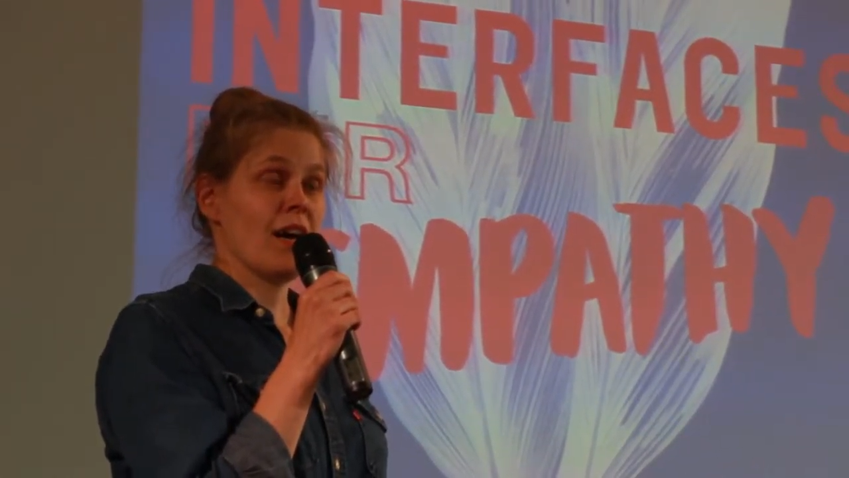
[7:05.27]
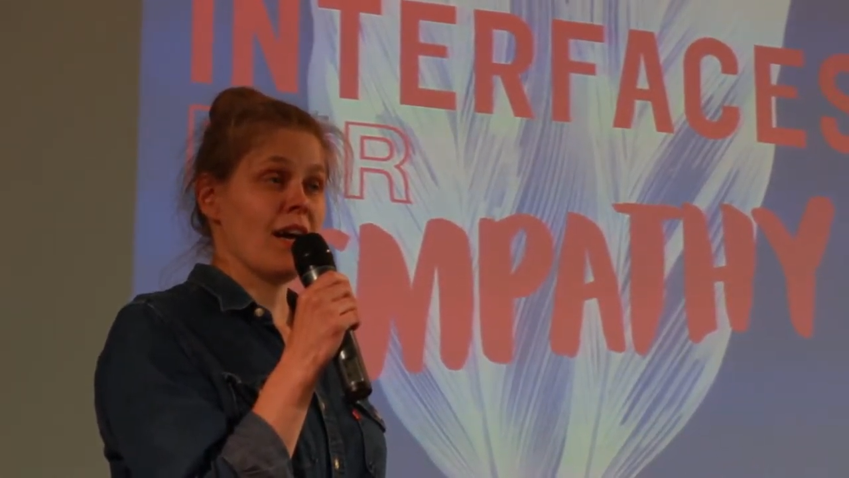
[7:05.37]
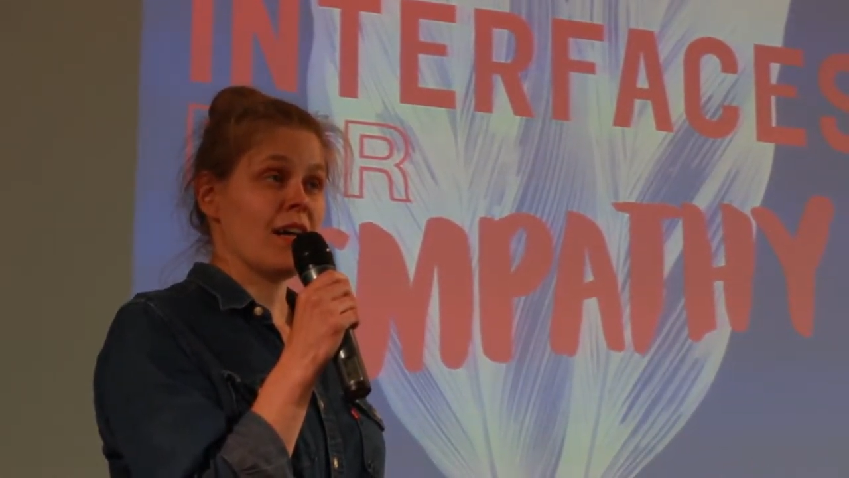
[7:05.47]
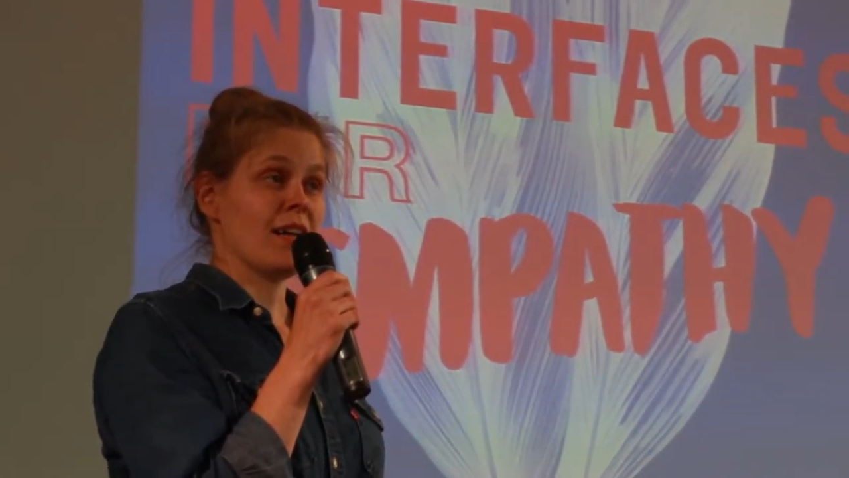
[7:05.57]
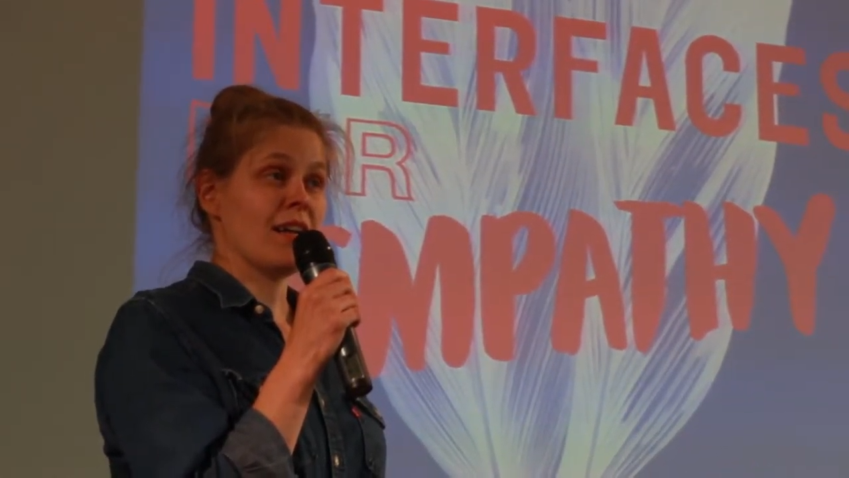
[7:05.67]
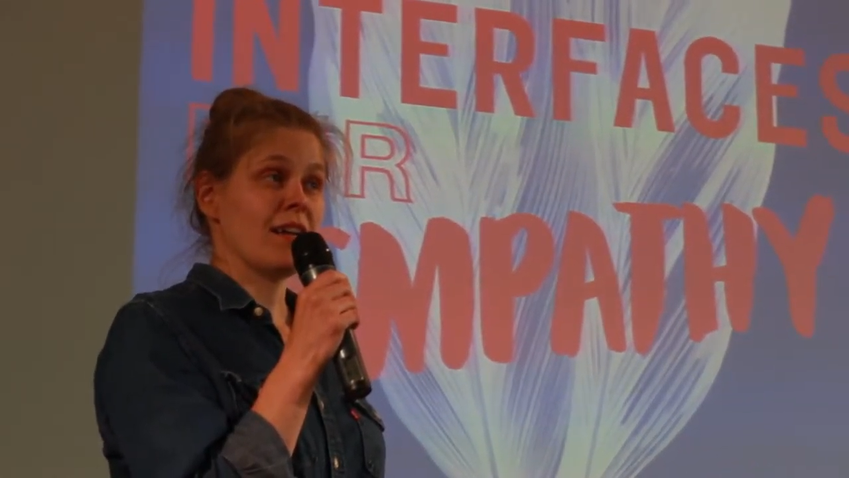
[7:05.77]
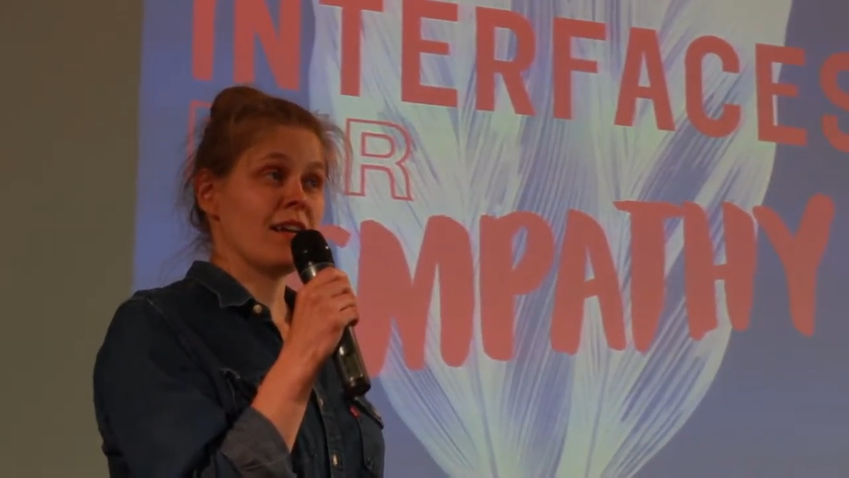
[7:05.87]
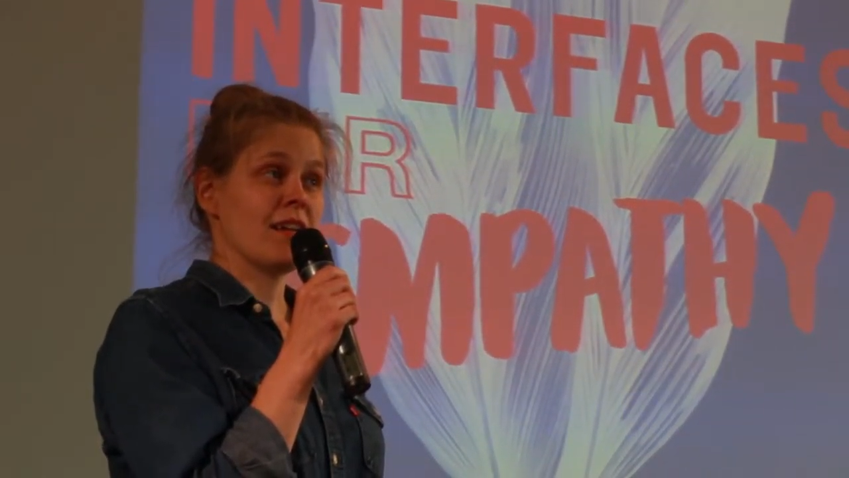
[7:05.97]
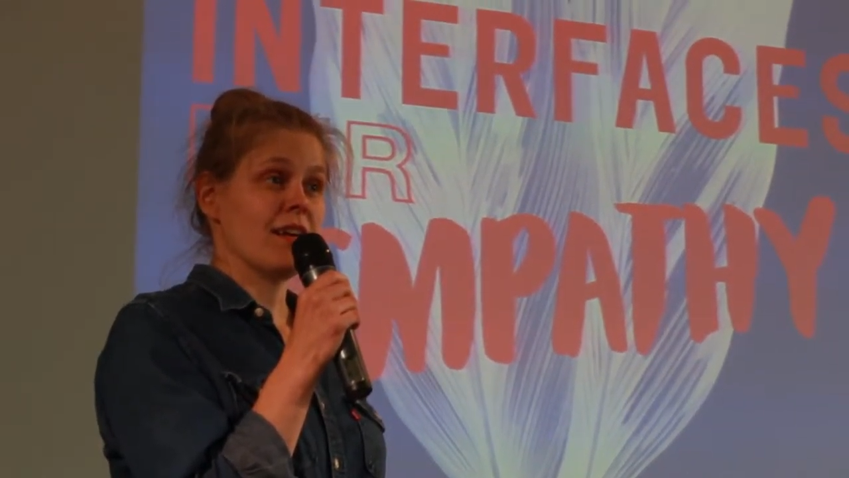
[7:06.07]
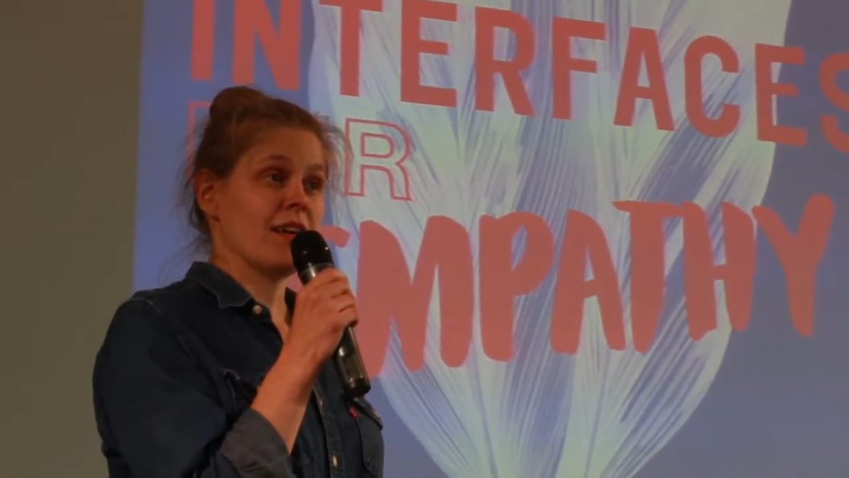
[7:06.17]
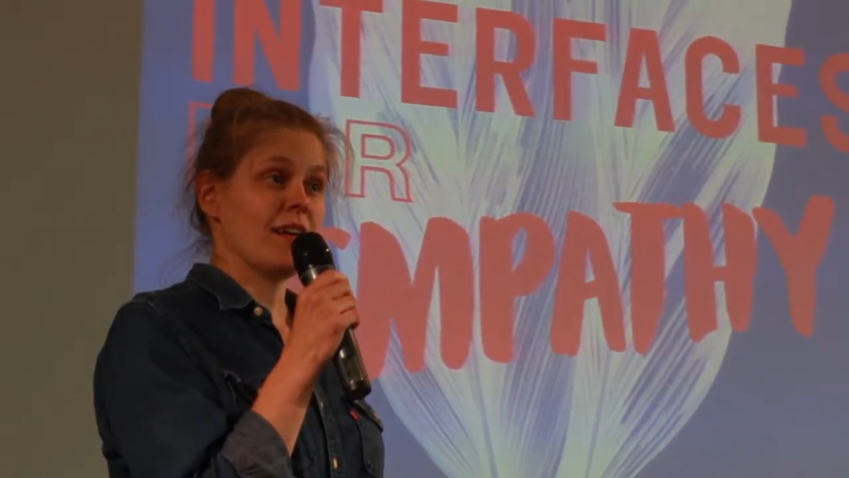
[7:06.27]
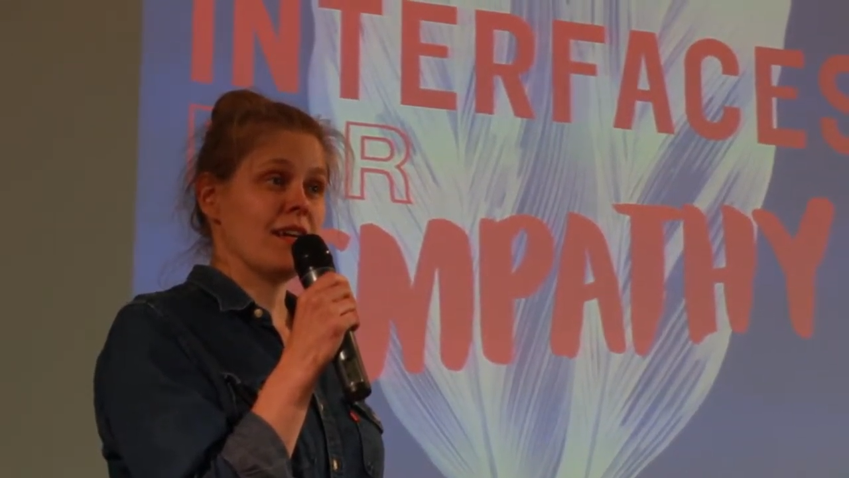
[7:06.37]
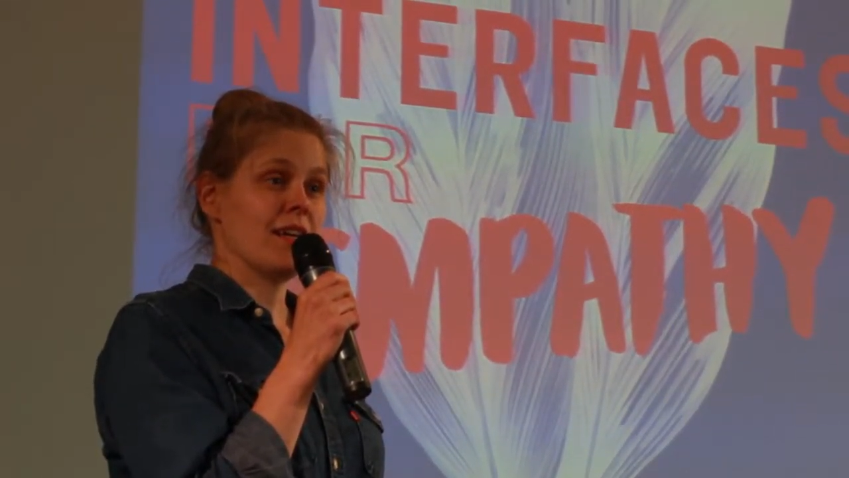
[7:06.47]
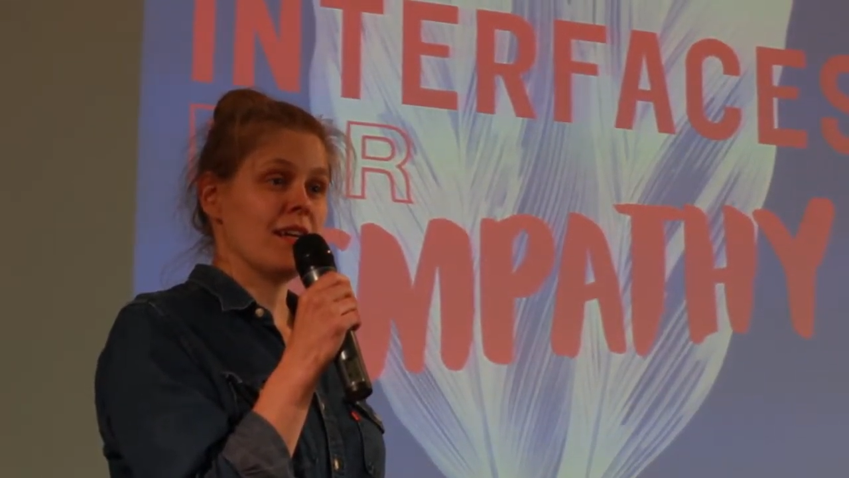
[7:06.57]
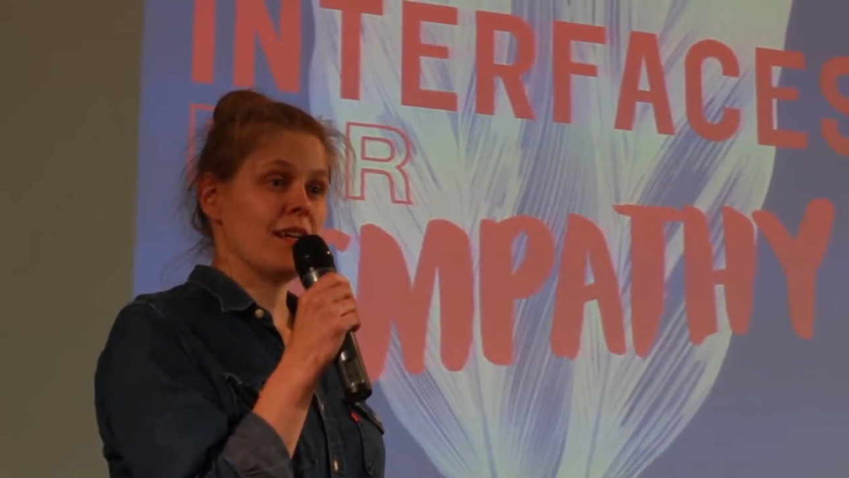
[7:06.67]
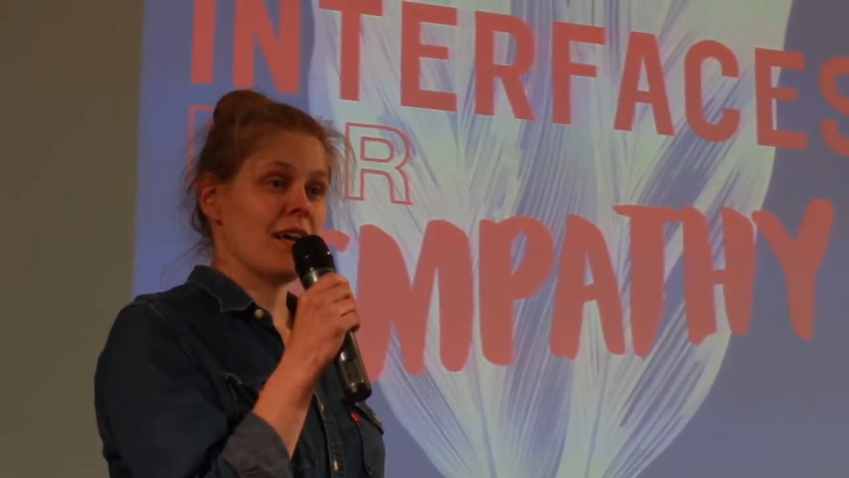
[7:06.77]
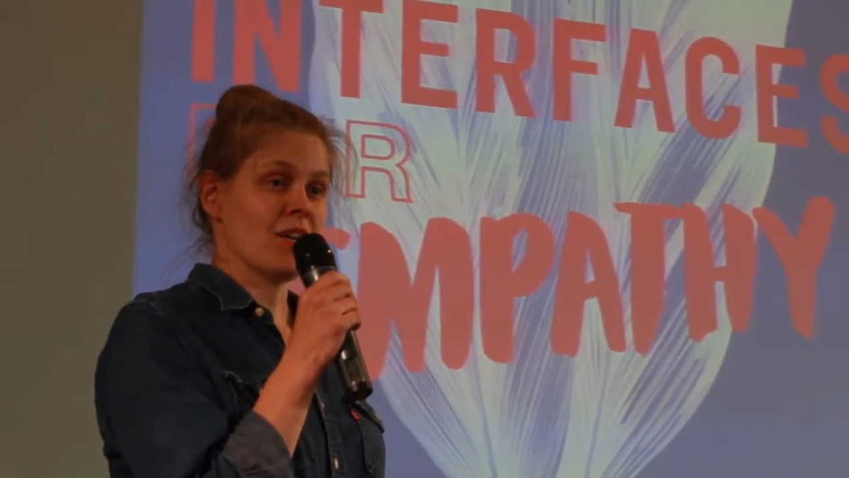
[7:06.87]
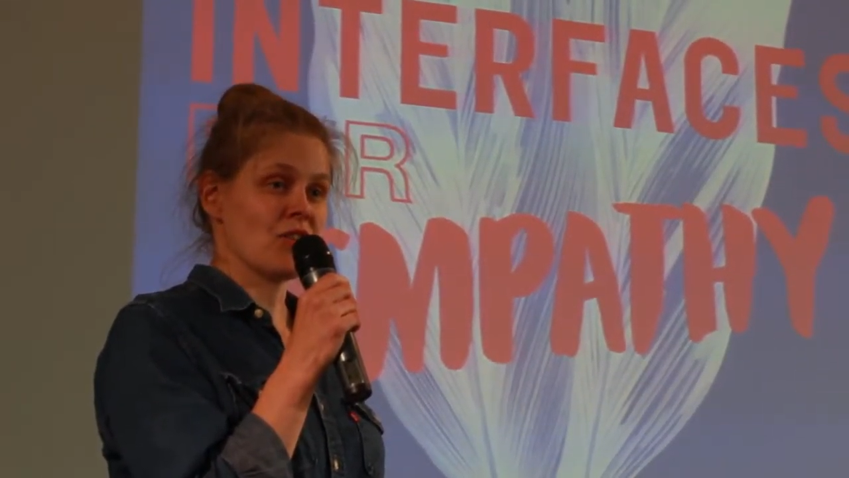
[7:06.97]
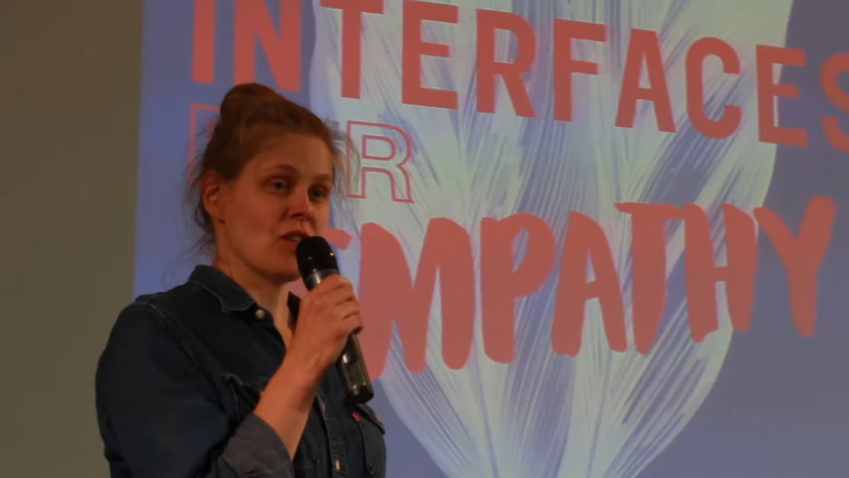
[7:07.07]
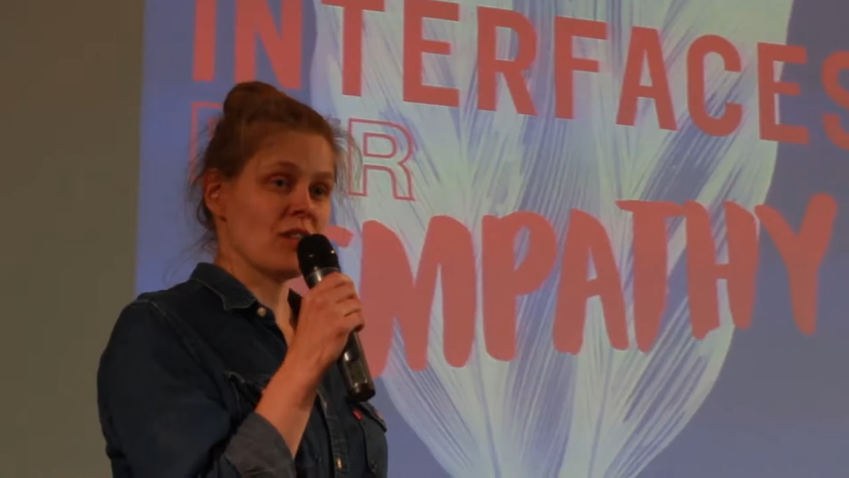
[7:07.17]
And
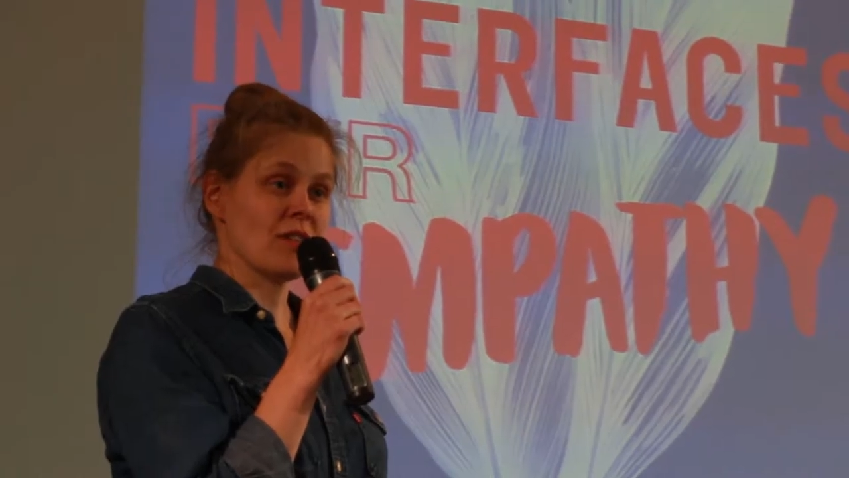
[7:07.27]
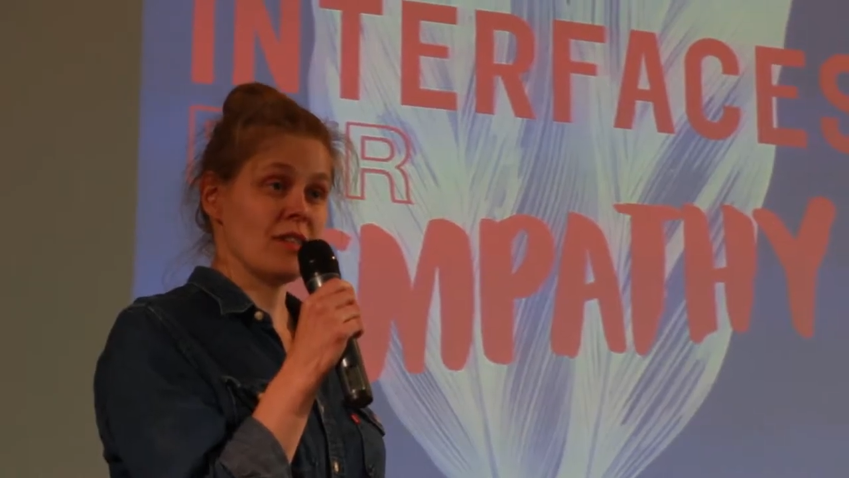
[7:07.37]
as such,